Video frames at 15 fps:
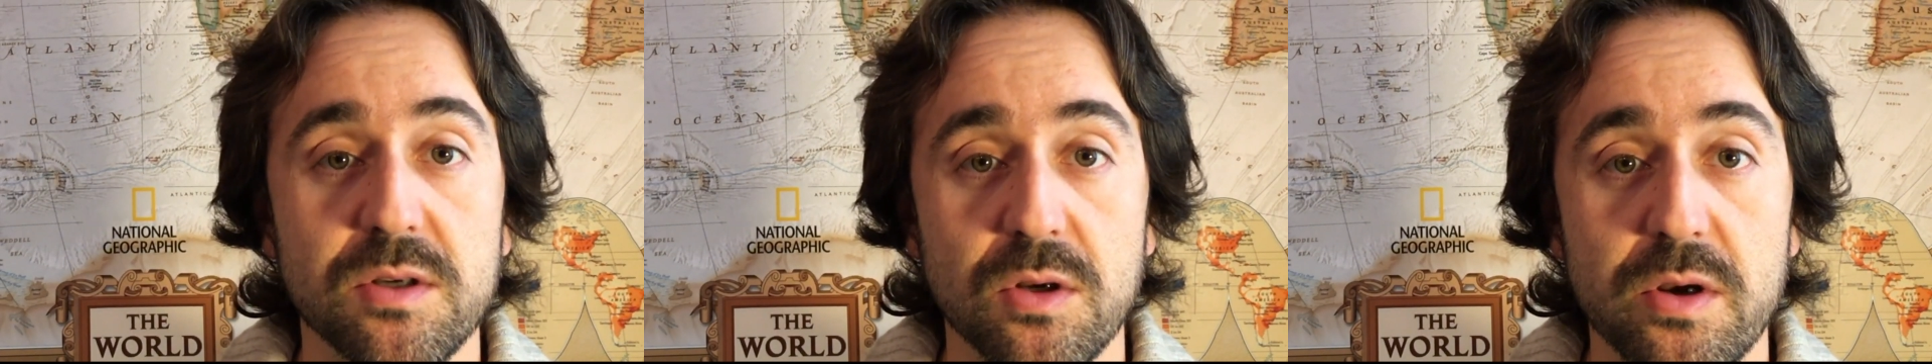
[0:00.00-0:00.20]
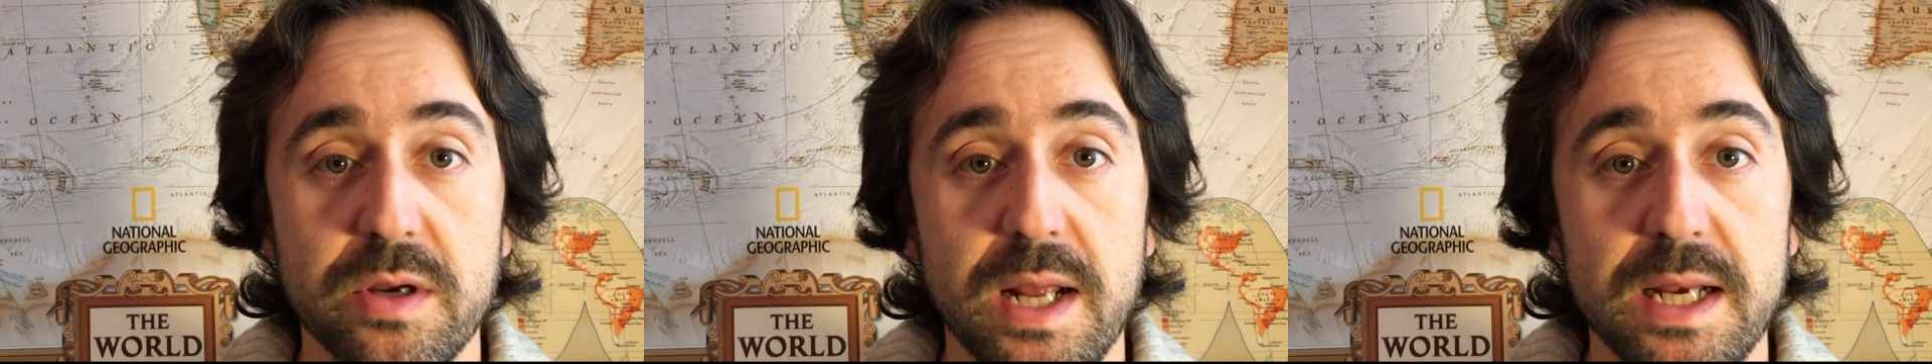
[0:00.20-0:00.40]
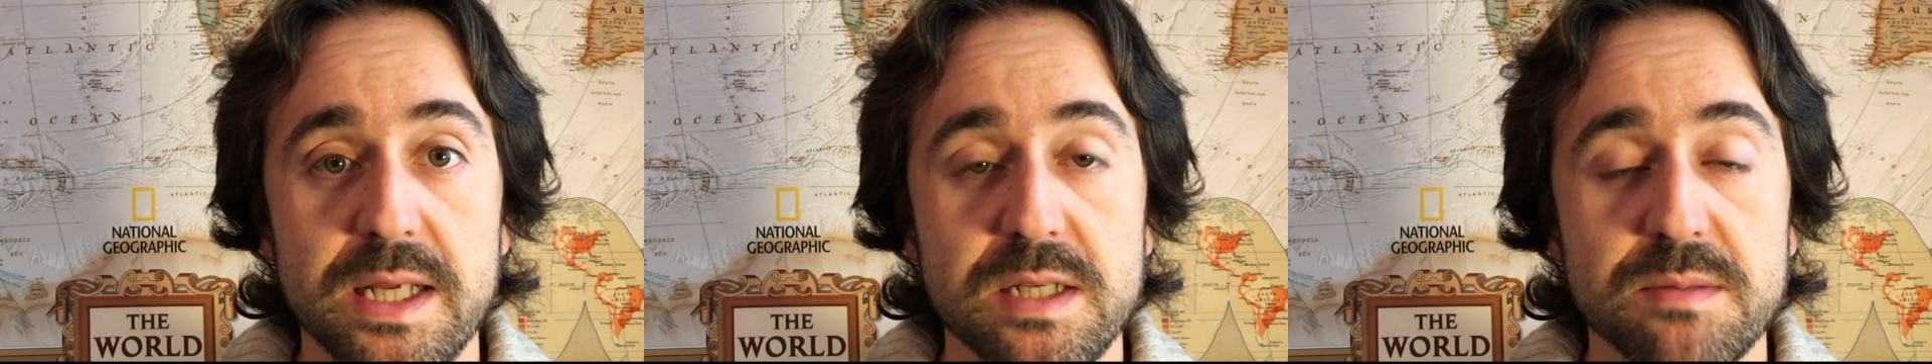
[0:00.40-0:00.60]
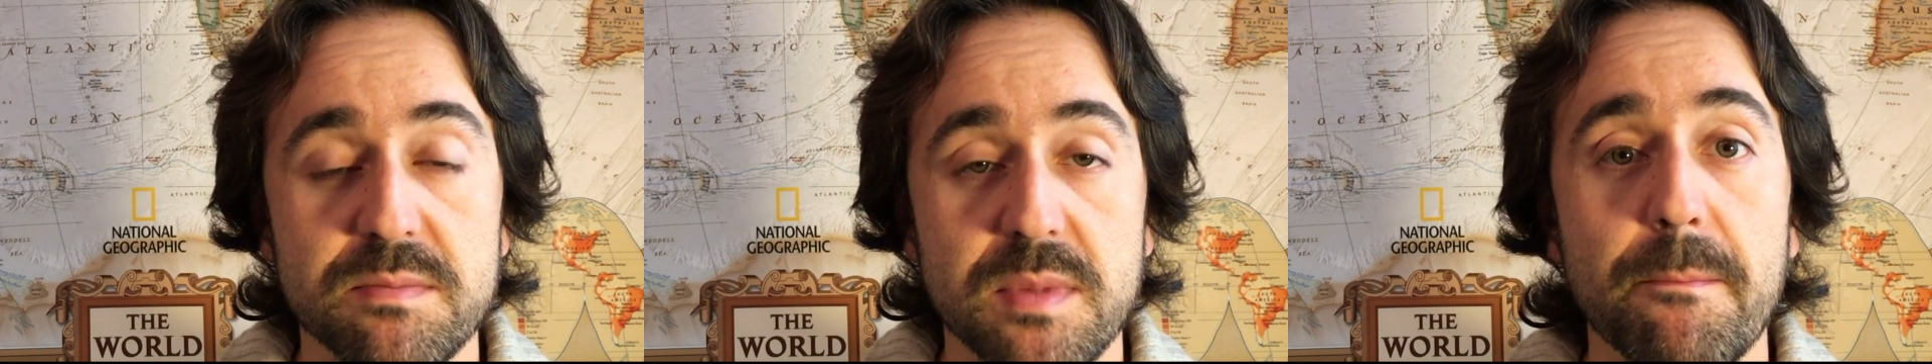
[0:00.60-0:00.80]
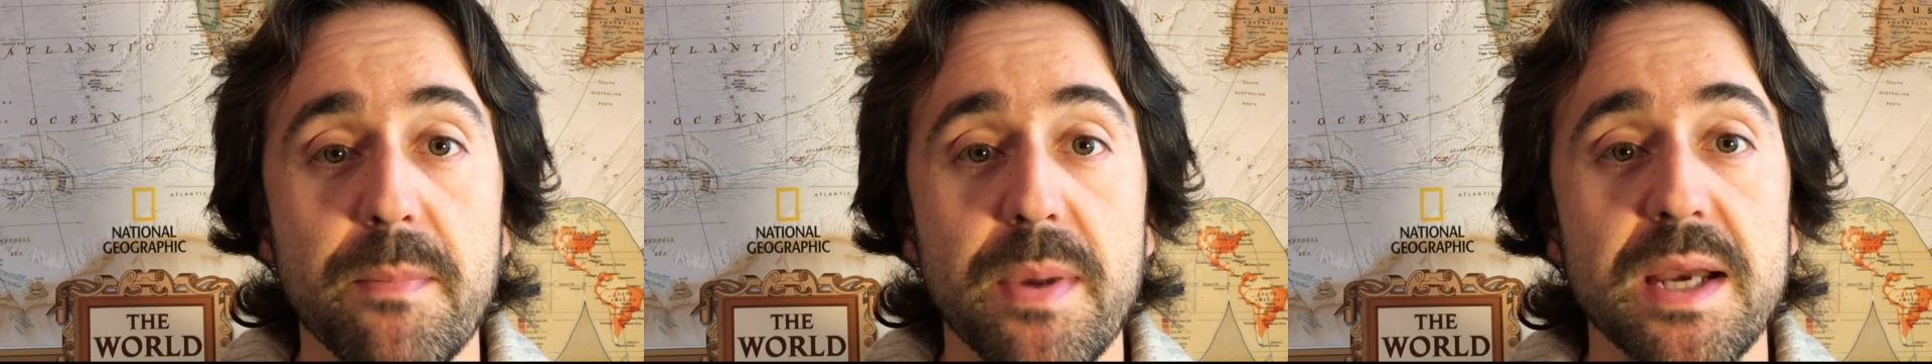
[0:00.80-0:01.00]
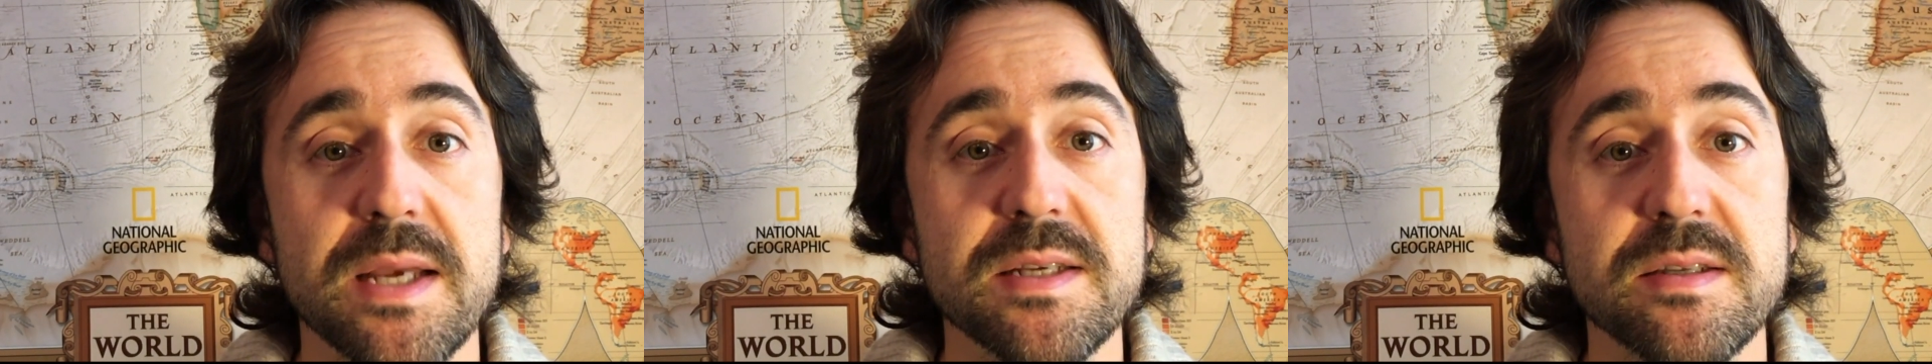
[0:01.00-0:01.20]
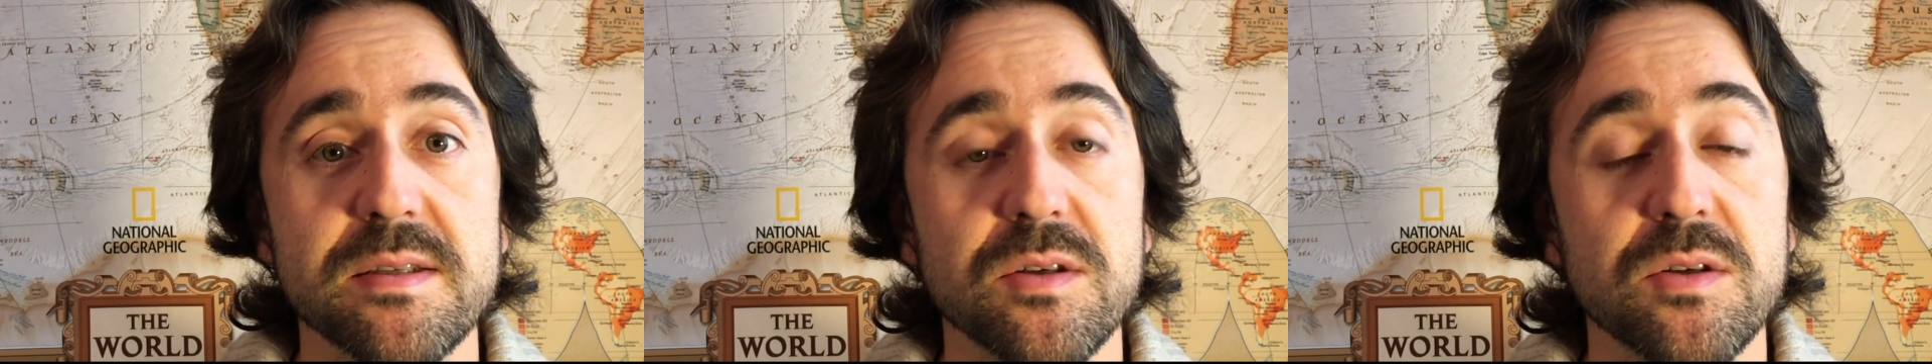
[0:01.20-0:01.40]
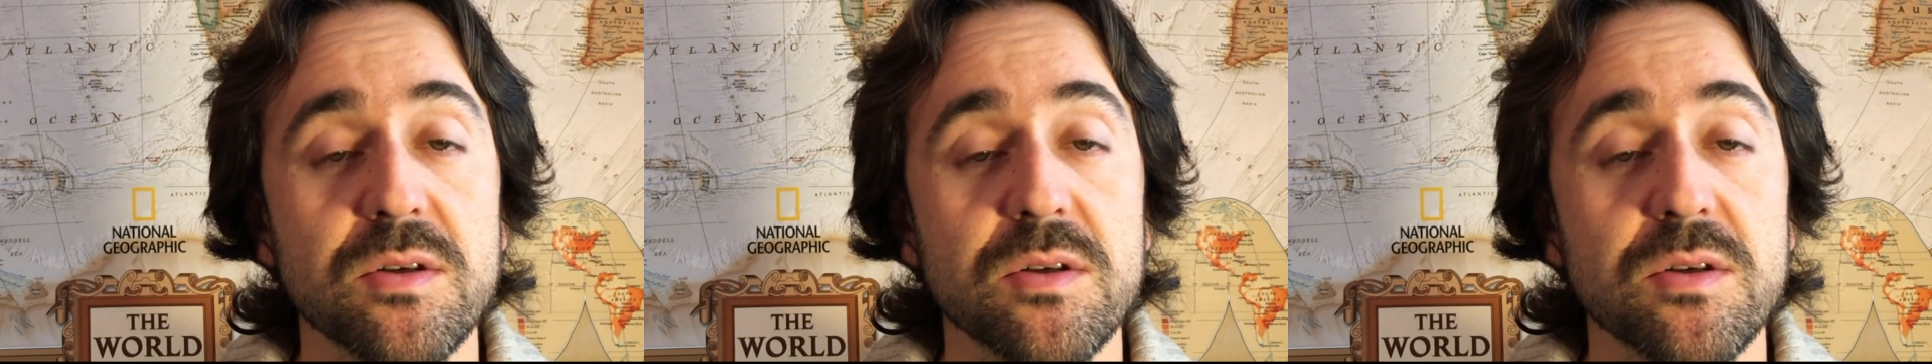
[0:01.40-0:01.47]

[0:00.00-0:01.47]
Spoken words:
colonialism based